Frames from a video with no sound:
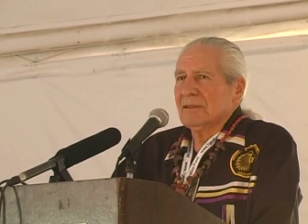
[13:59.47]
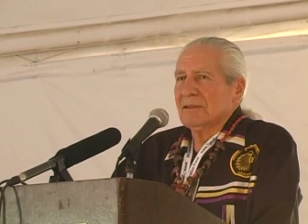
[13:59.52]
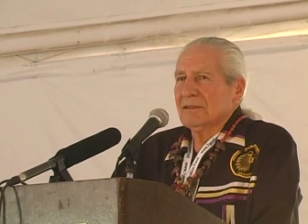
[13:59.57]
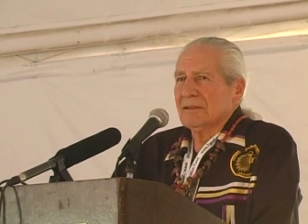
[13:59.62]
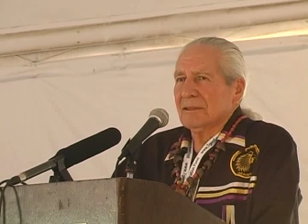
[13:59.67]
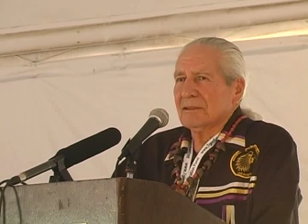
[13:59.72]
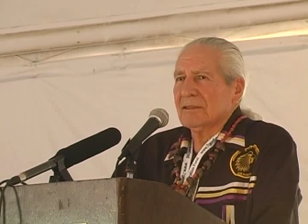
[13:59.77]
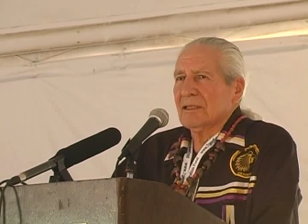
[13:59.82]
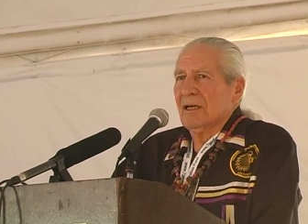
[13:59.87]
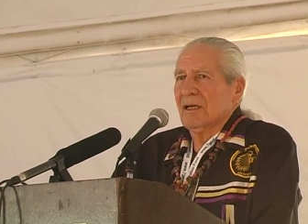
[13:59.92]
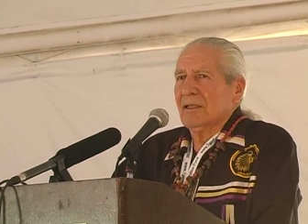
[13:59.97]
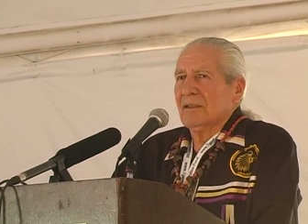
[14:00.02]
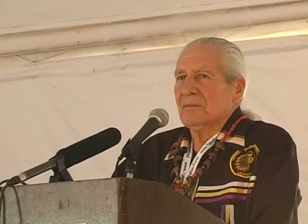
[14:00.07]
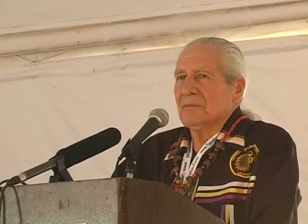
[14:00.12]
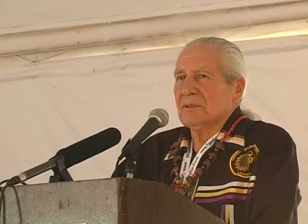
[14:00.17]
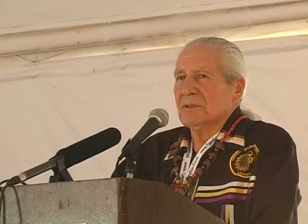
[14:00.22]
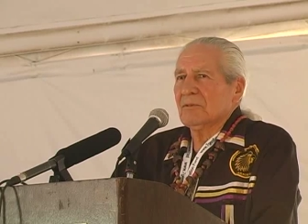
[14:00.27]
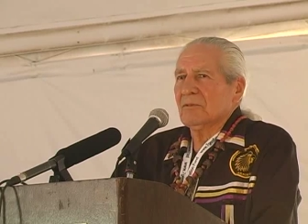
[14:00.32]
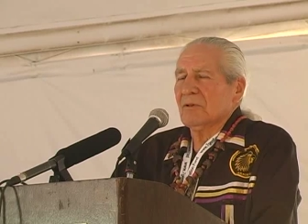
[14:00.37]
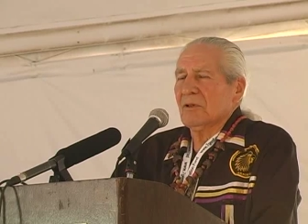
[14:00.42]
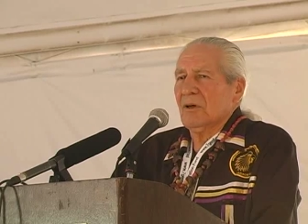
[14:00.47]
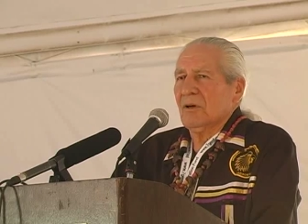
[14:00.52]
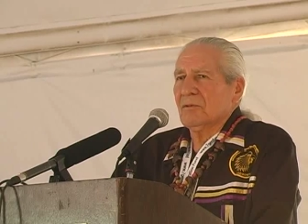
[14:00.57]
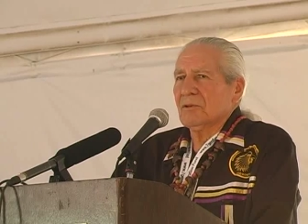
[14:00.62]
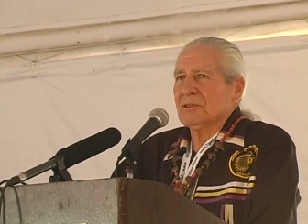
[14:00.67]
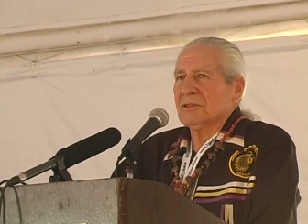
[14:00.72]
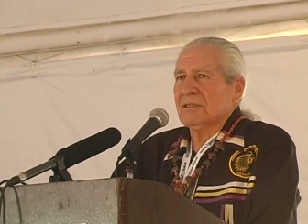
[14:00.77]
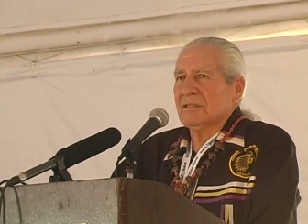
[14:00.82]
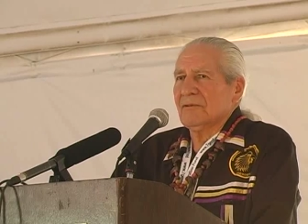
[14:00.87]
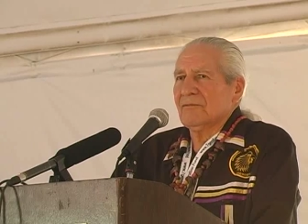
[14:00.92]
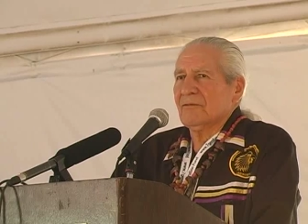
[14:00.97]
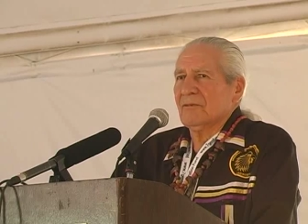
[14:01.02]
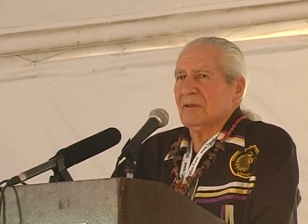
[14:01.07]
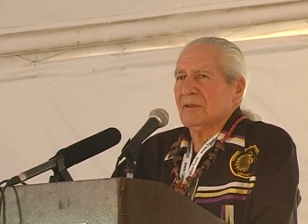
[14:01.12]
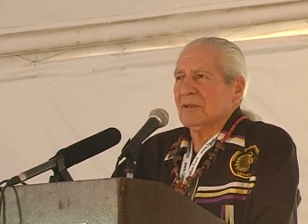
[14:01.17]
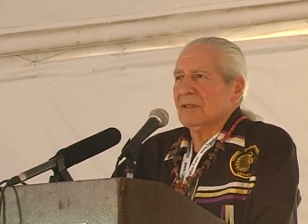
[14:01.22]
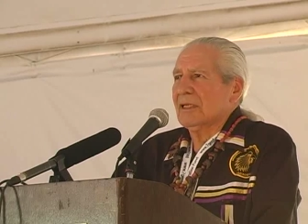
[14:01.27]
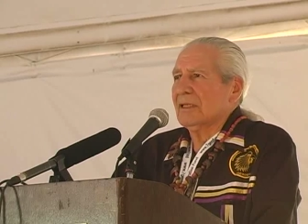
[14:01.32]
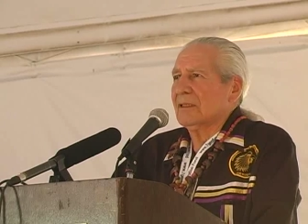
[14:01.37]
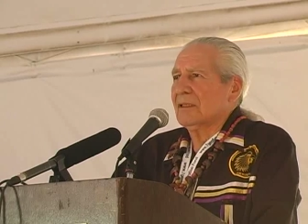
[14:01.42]
the times were always
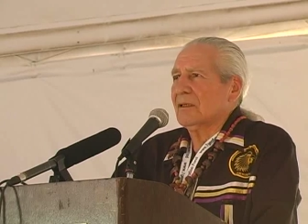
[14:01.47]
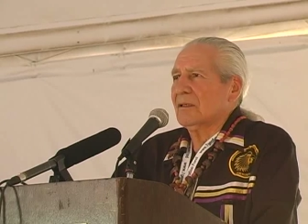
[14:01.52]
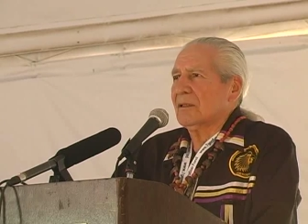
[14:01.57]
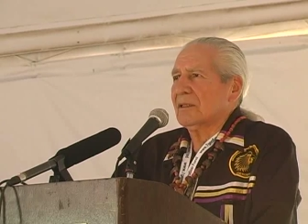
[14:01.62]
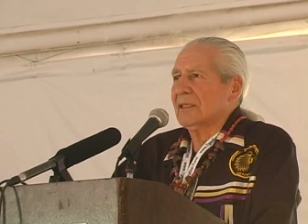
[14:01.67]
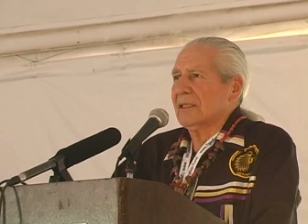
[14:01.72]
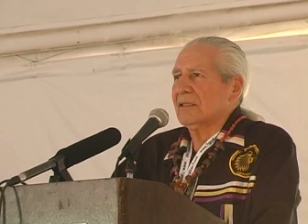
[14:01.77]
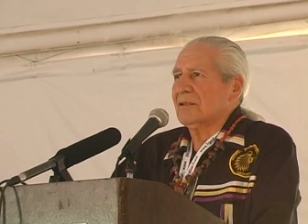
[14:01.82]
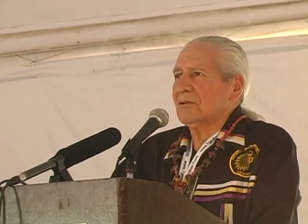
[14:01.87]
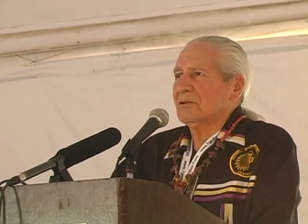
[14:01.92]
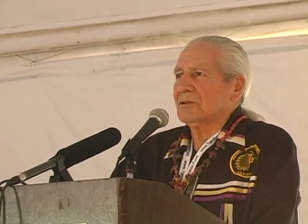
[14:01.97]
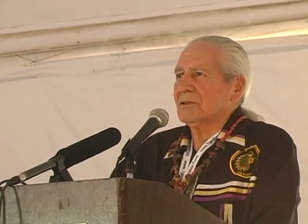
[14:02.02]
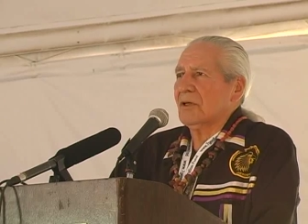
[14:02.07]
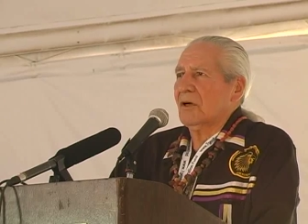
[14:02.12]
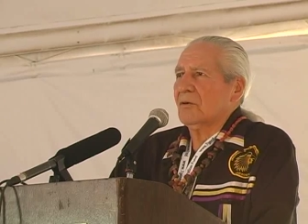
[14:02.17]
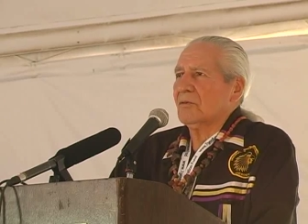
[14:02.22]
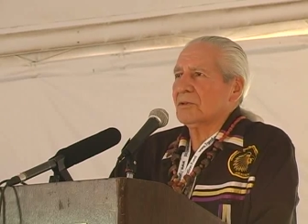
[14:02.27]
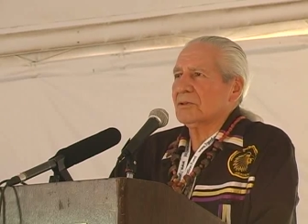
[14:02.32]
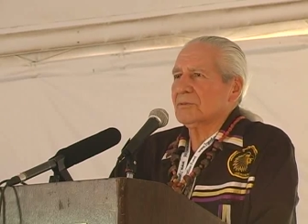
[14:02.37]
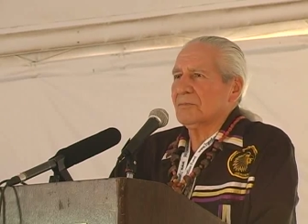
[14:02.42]
different, and our leaders always